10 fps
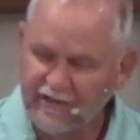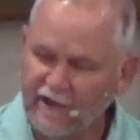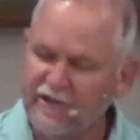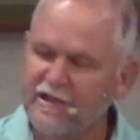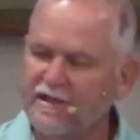
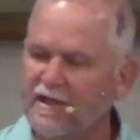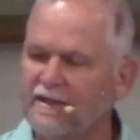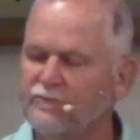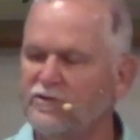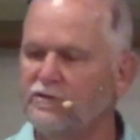how he
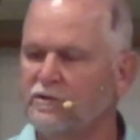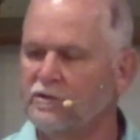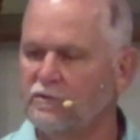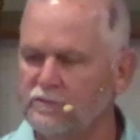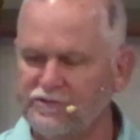came to
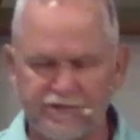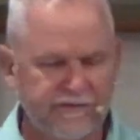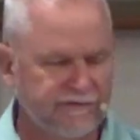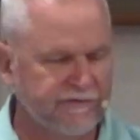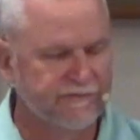know
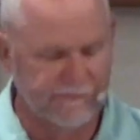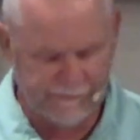Jesus